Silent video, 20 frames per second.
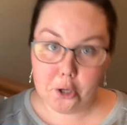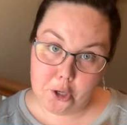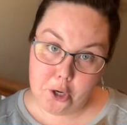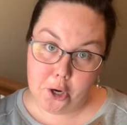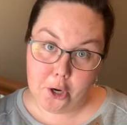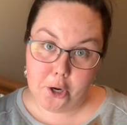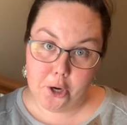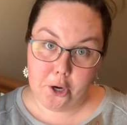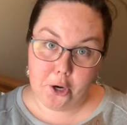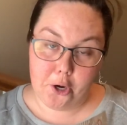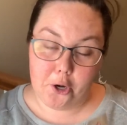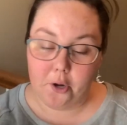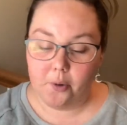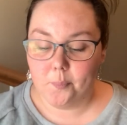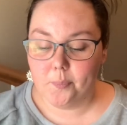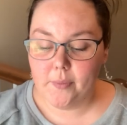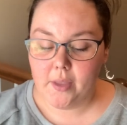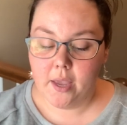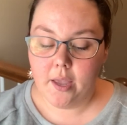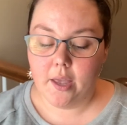
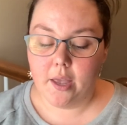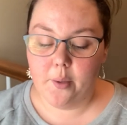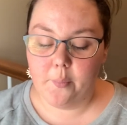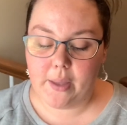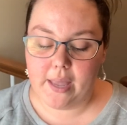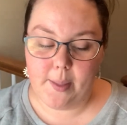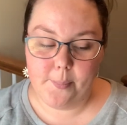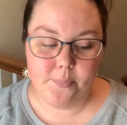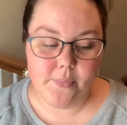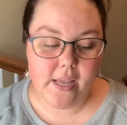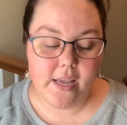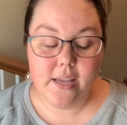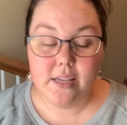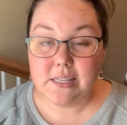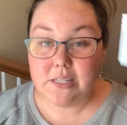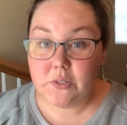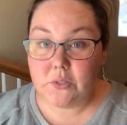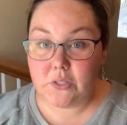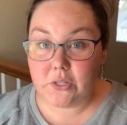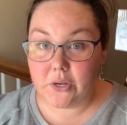Girl. Okay,
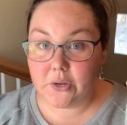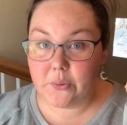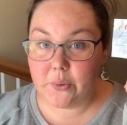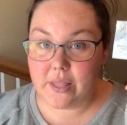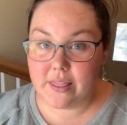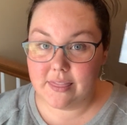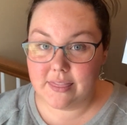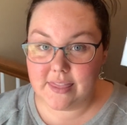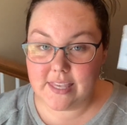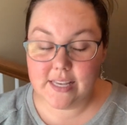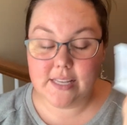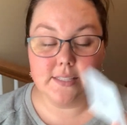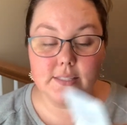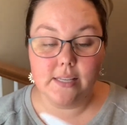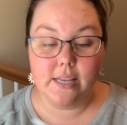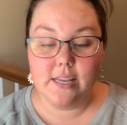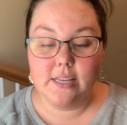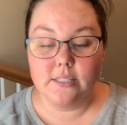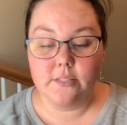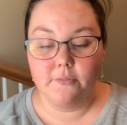so
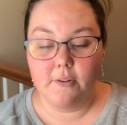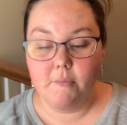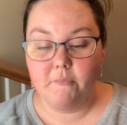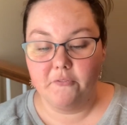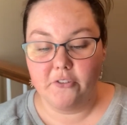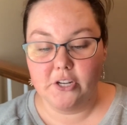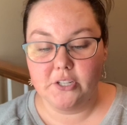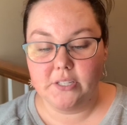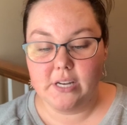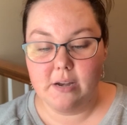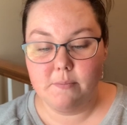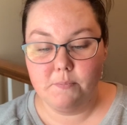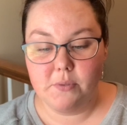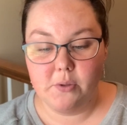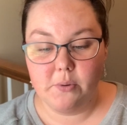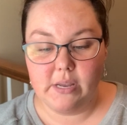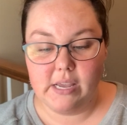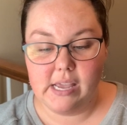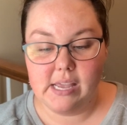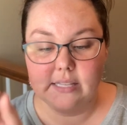this is from First Aid
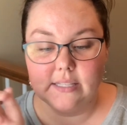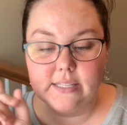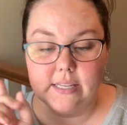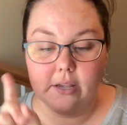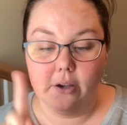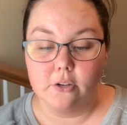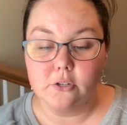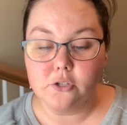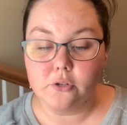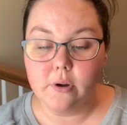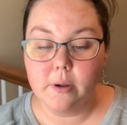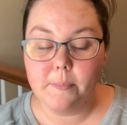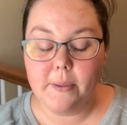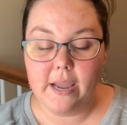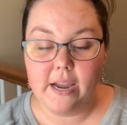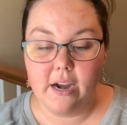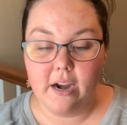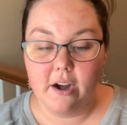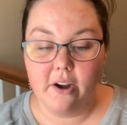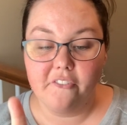Beauty. It's the Ultra
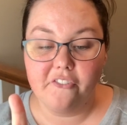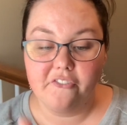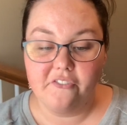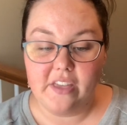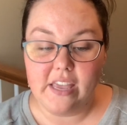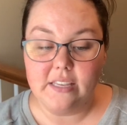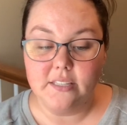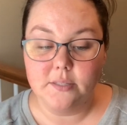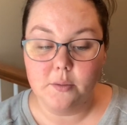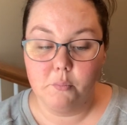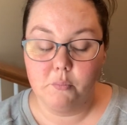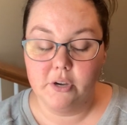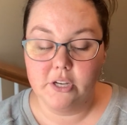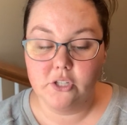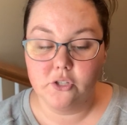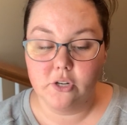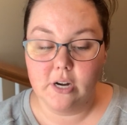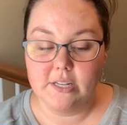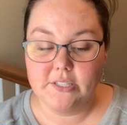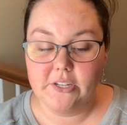Repair Face
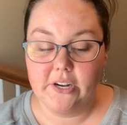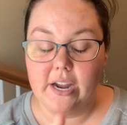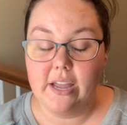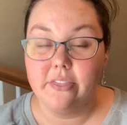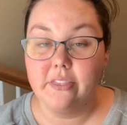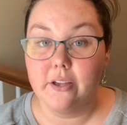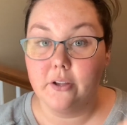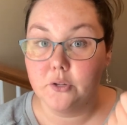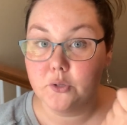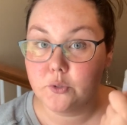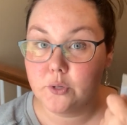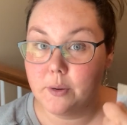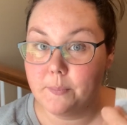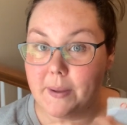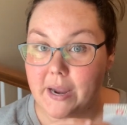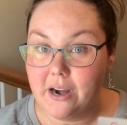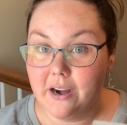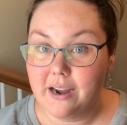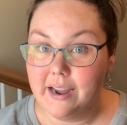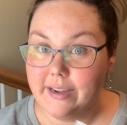Moisturizer and the Ultra
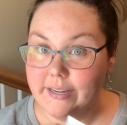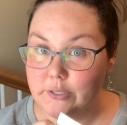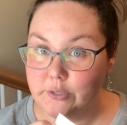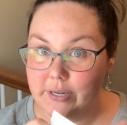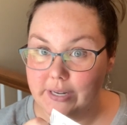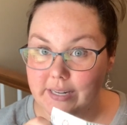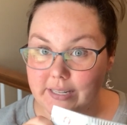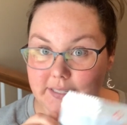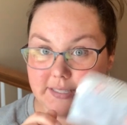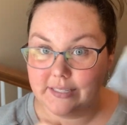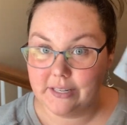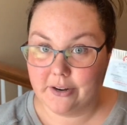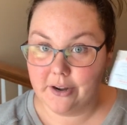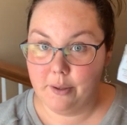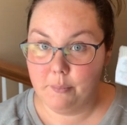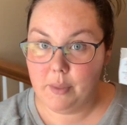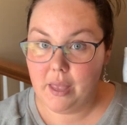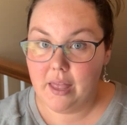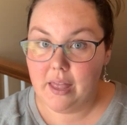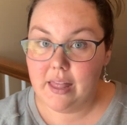Repair Hydrating
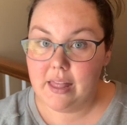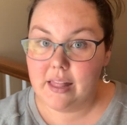Serum.